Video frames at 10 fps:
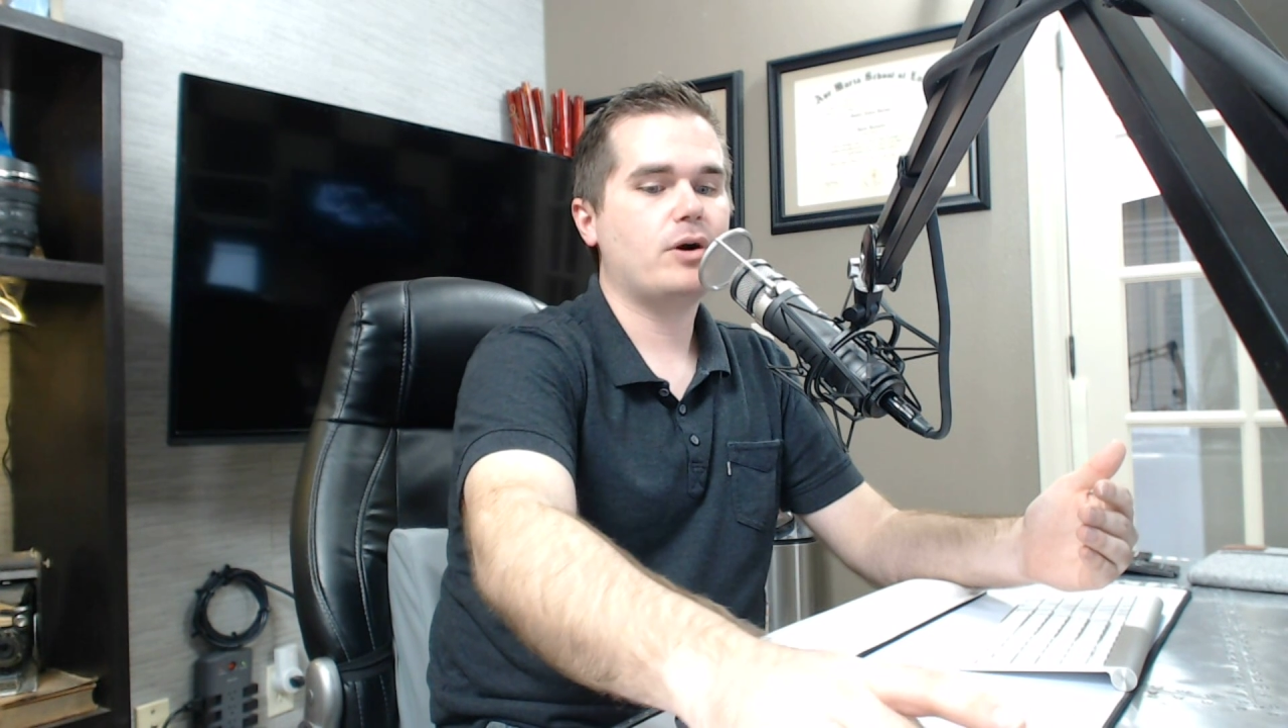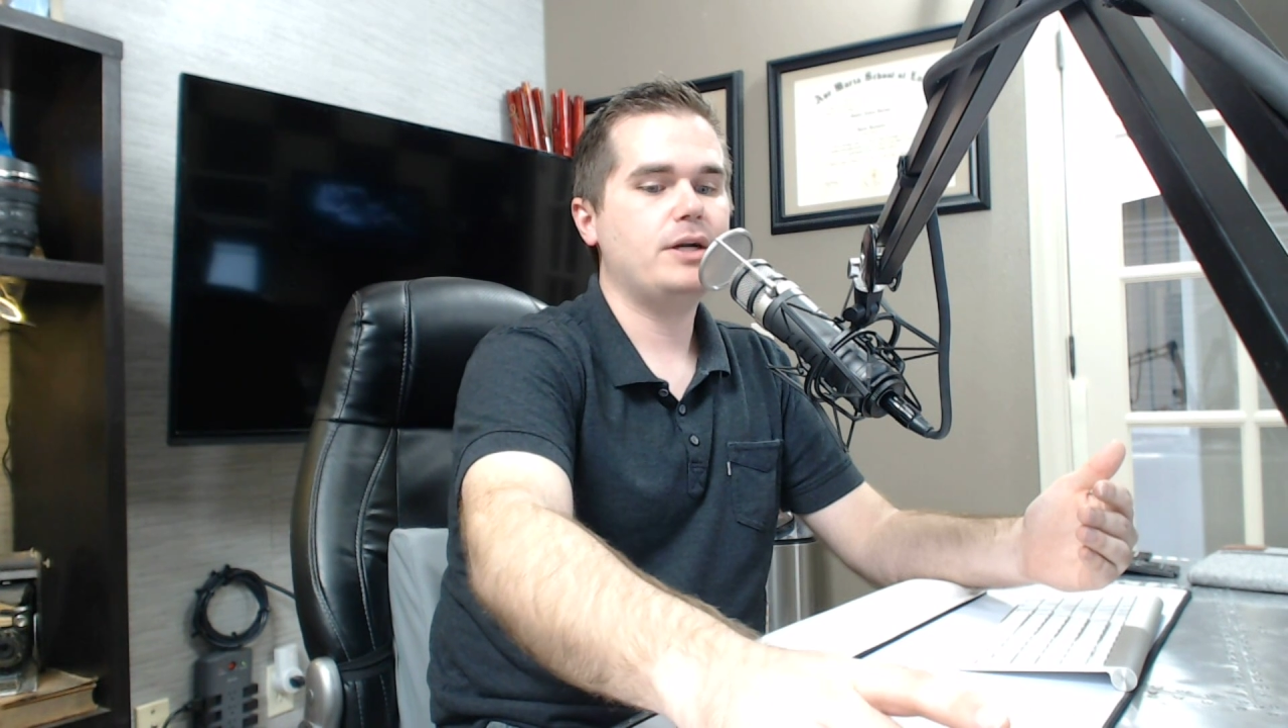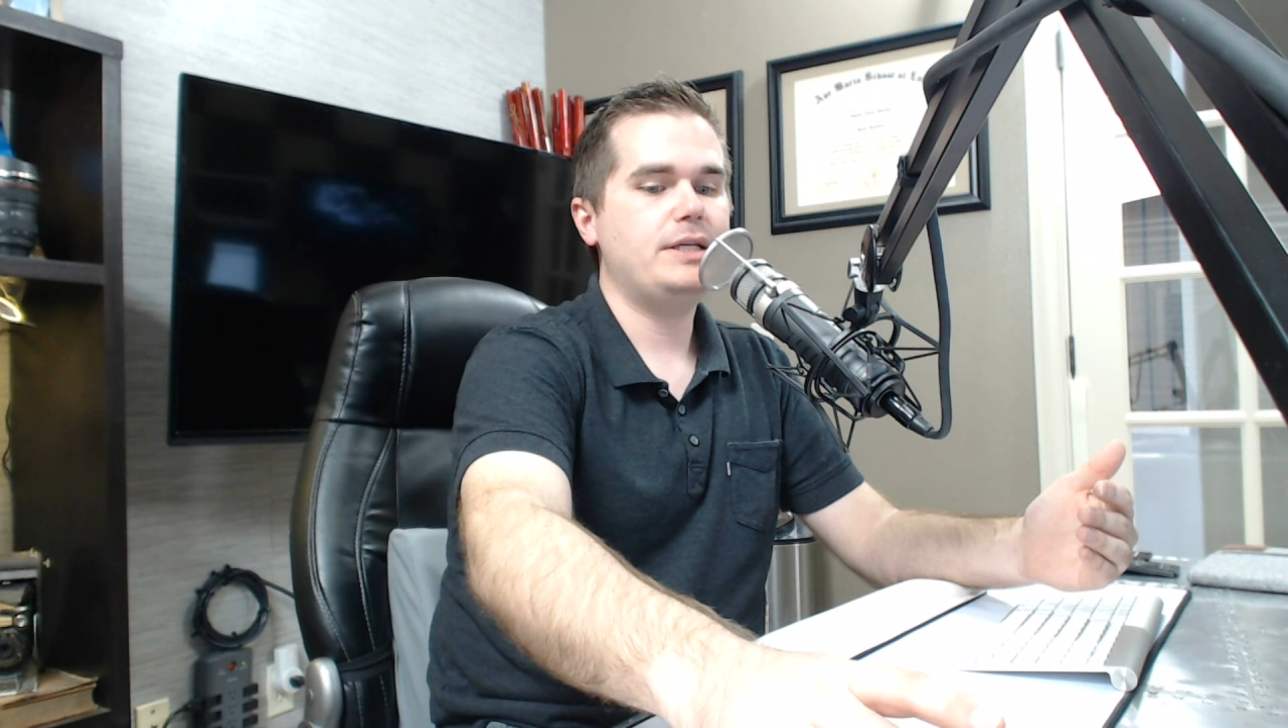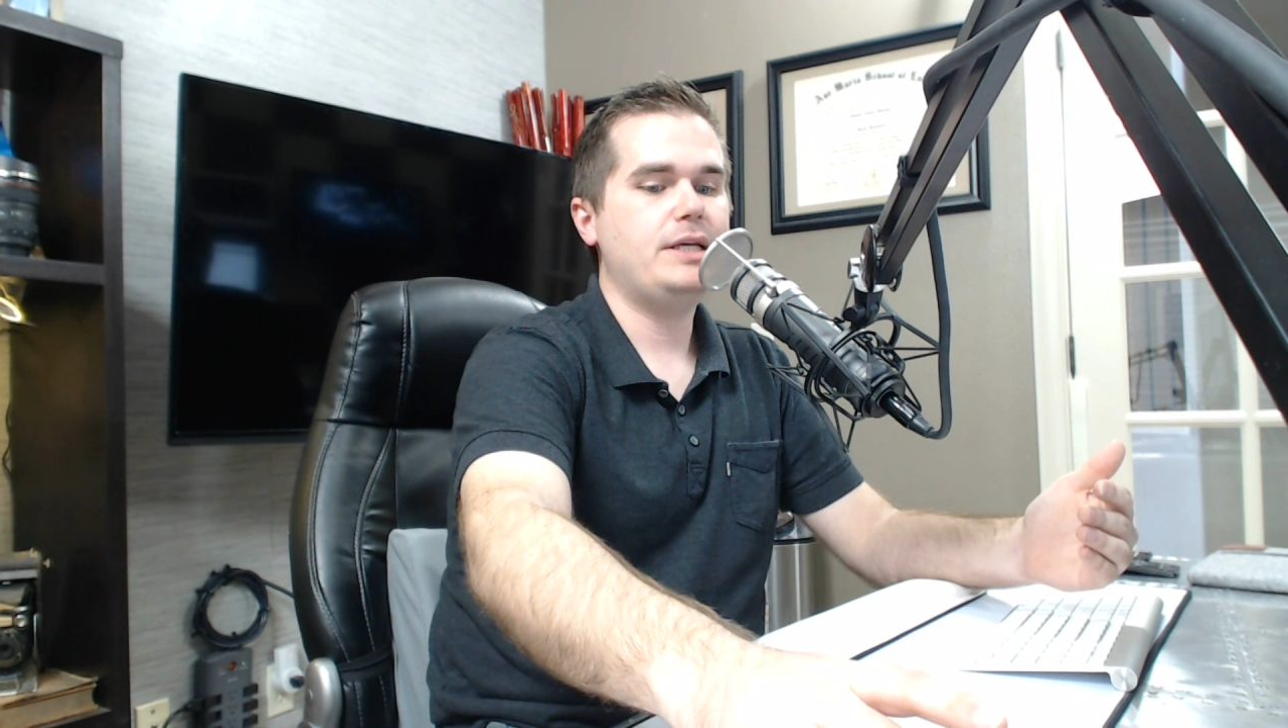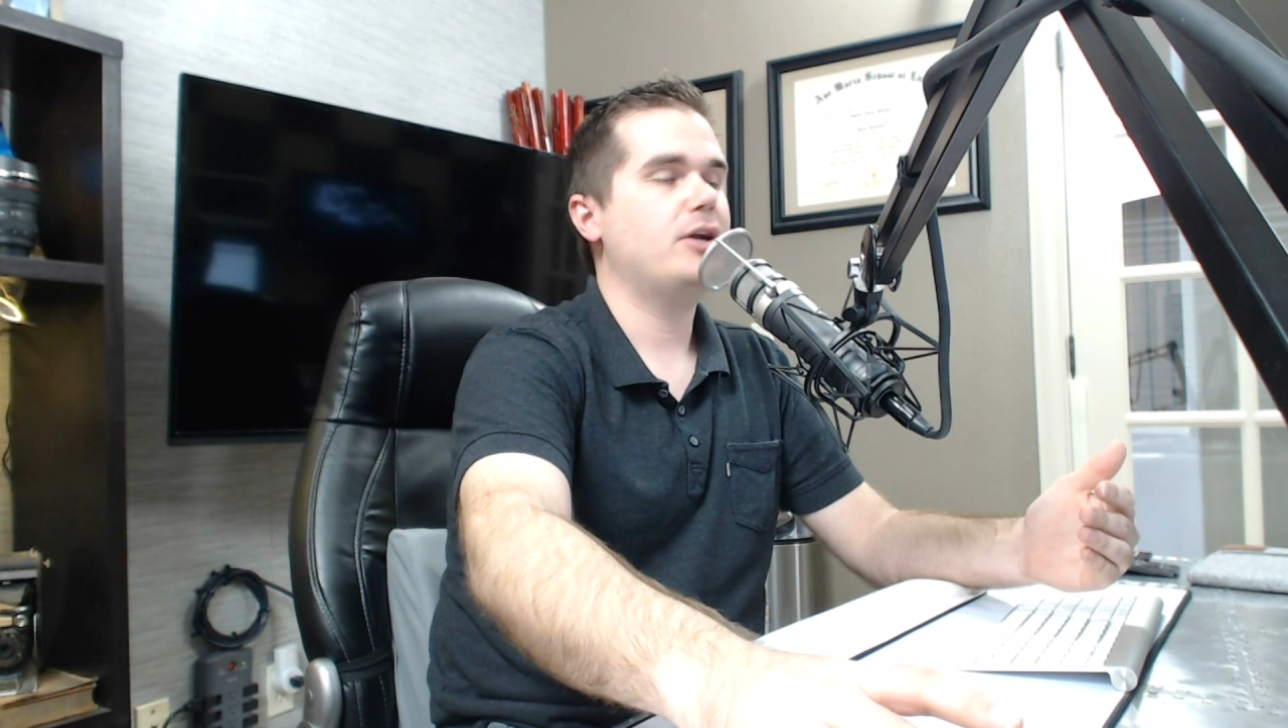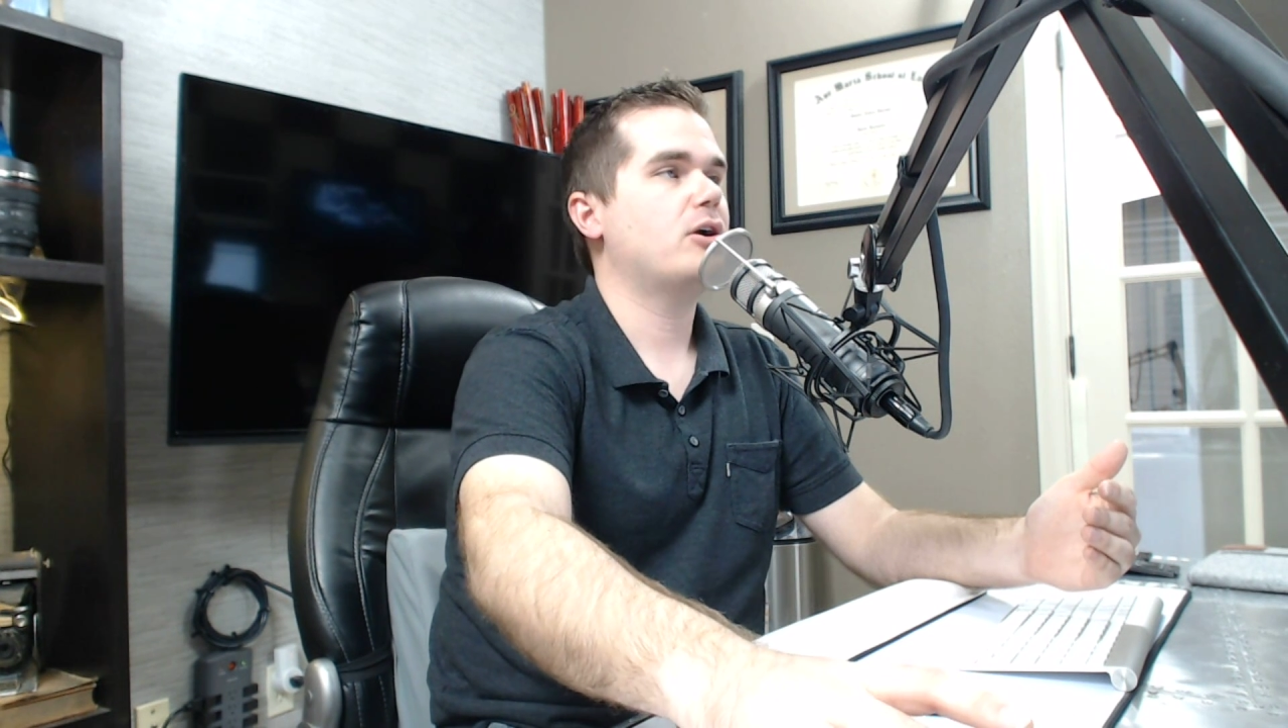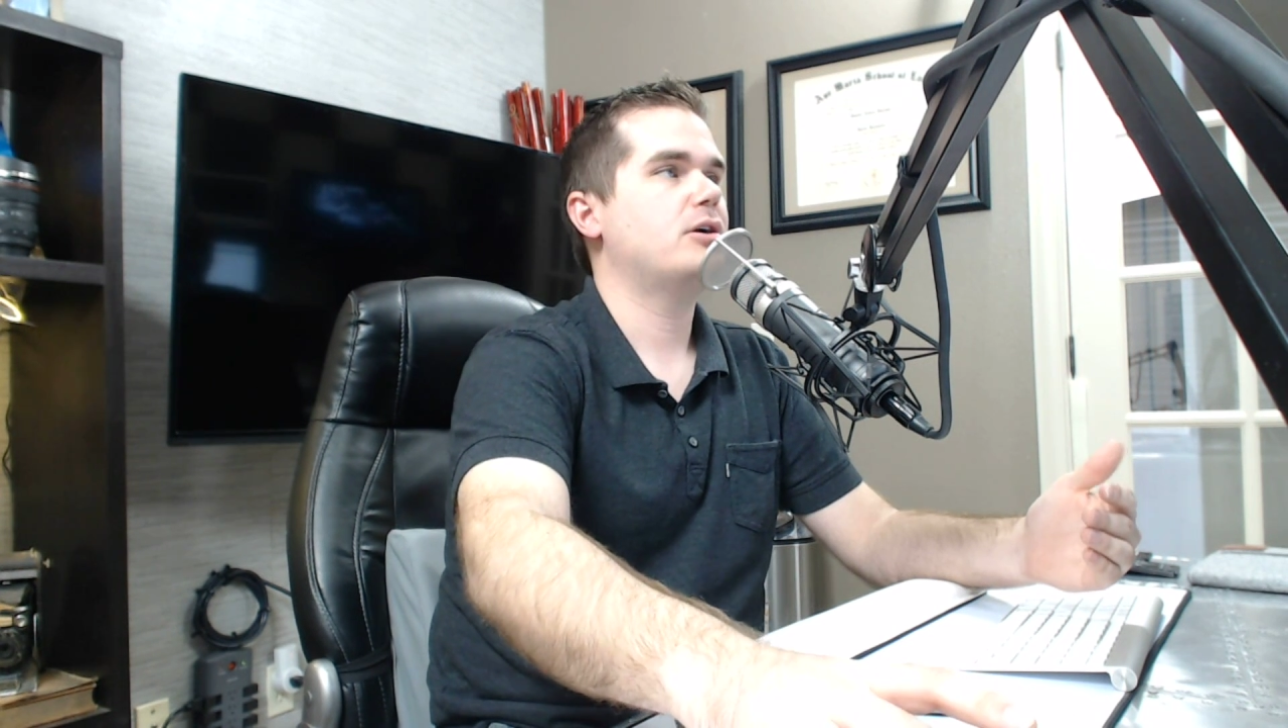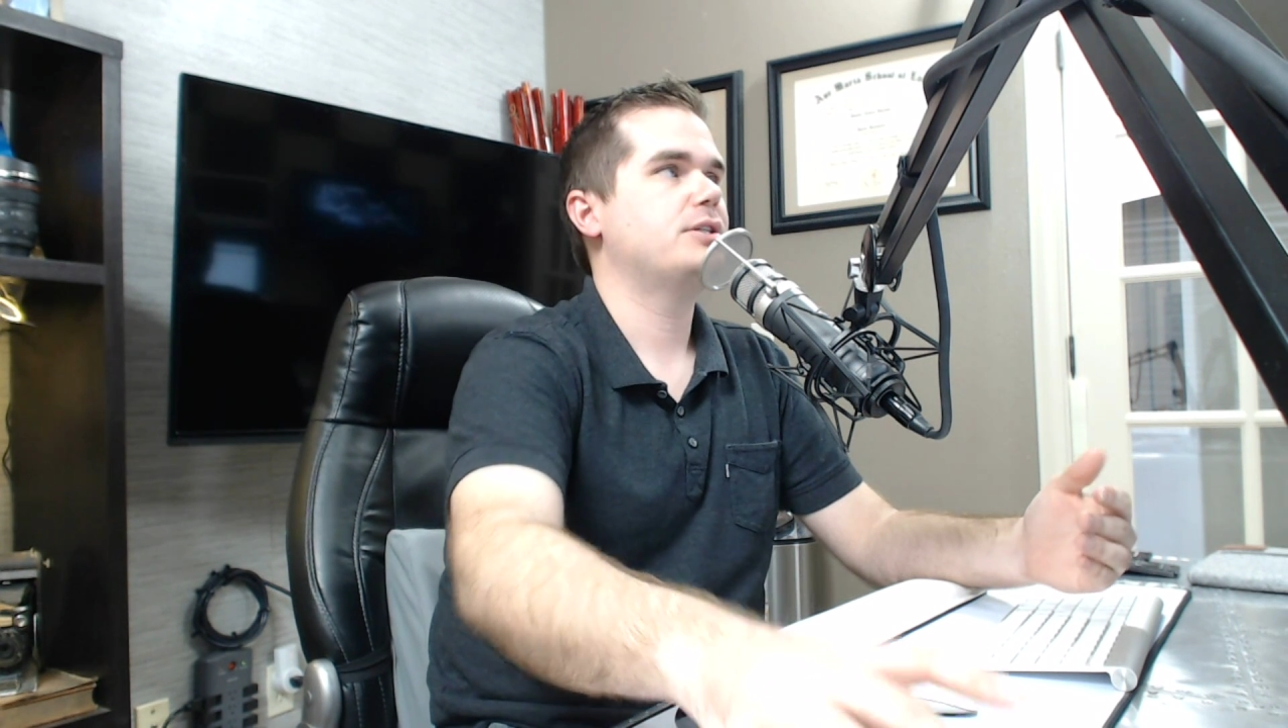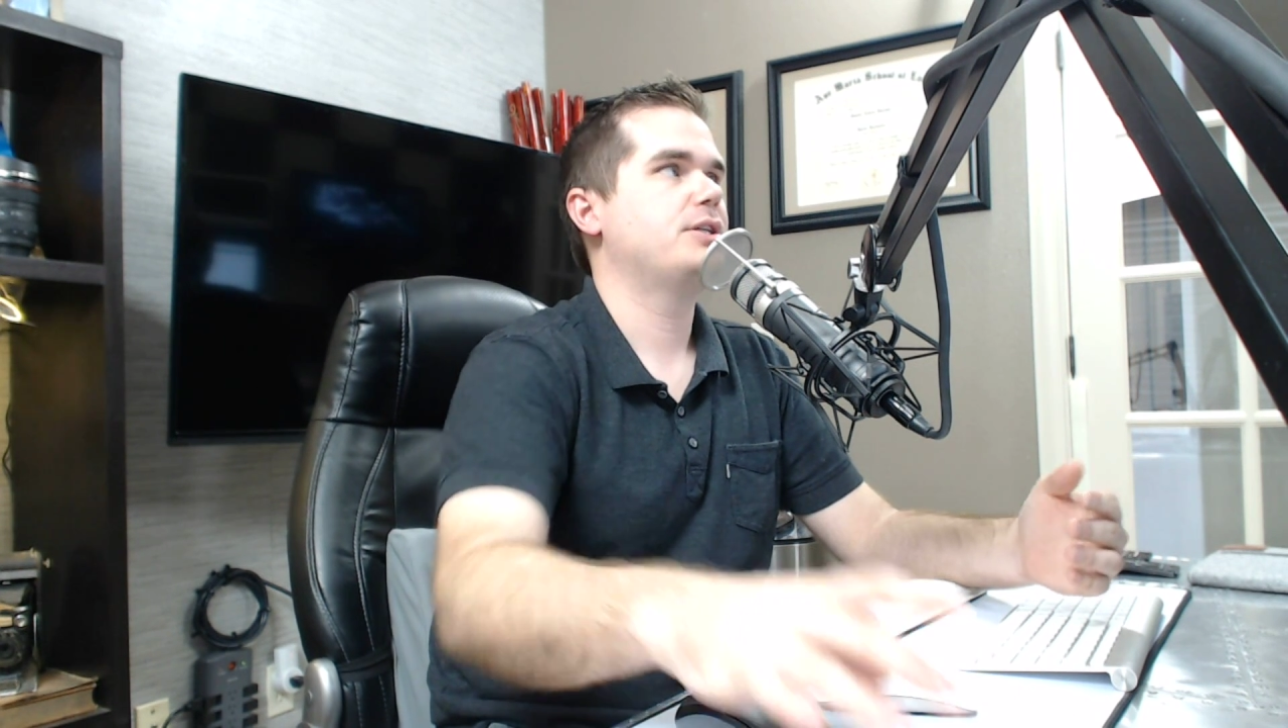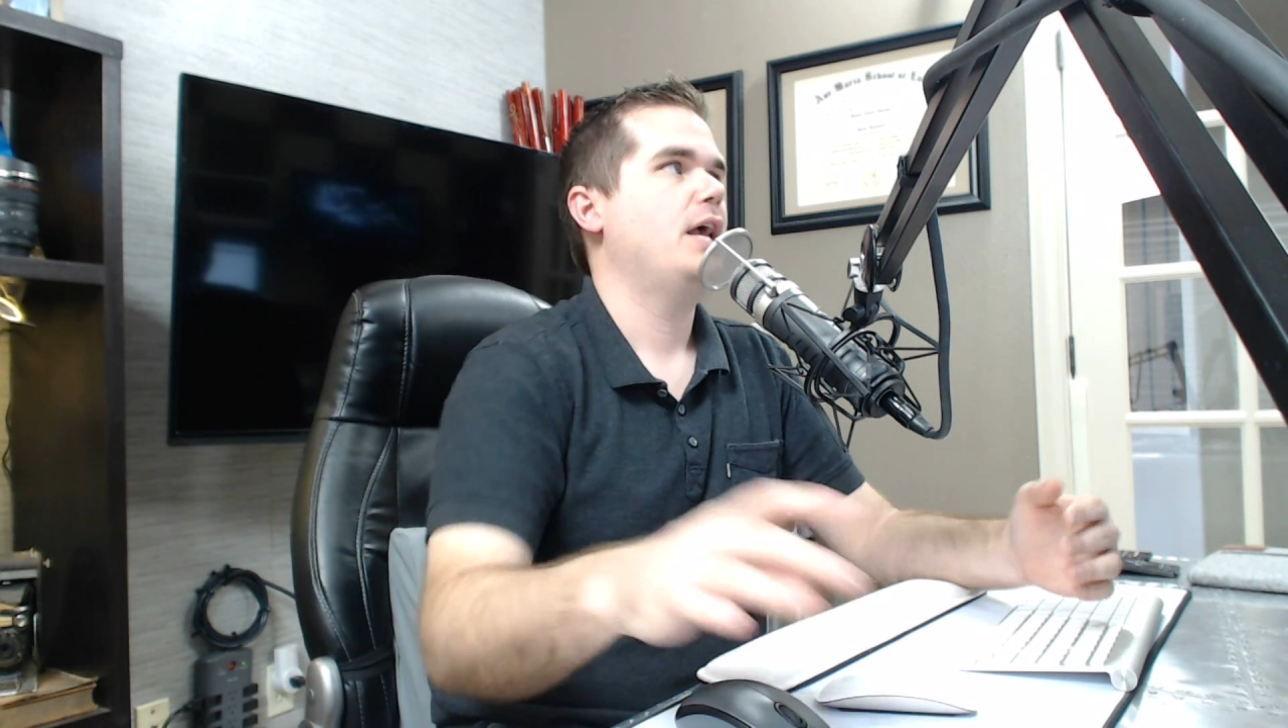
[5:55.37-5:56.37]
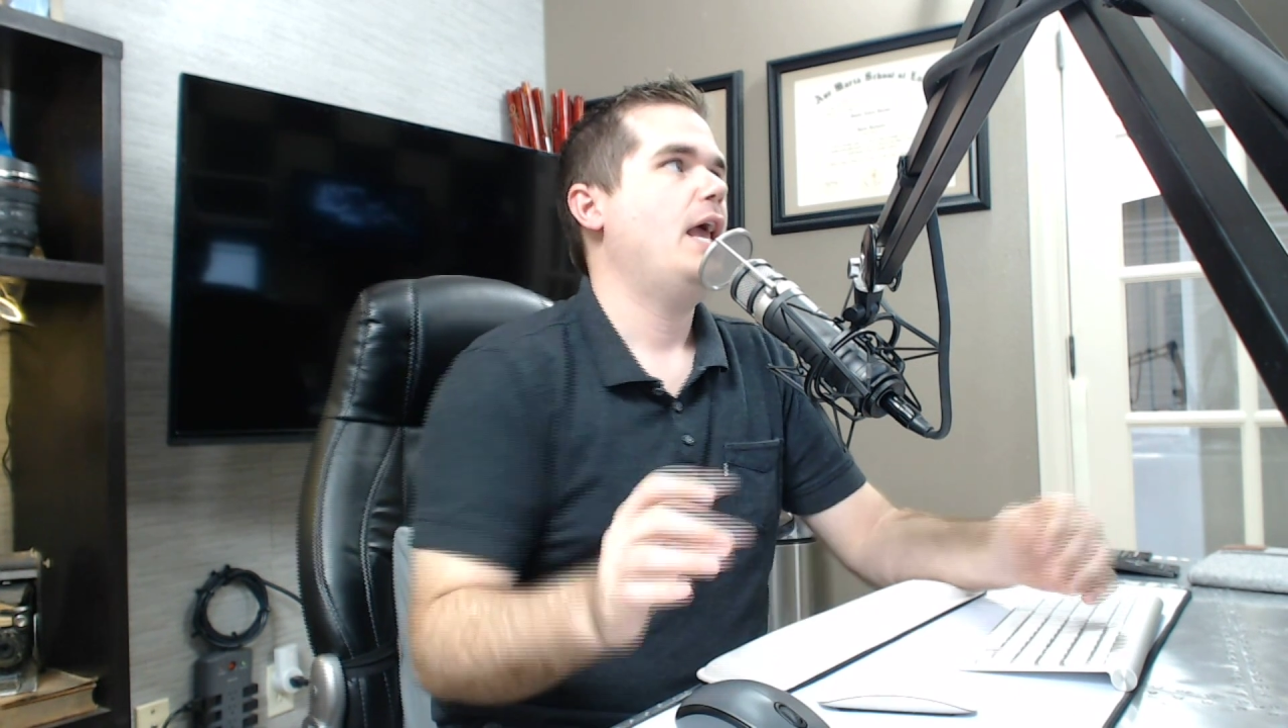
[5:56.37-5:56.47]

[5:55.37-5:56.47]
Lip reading: years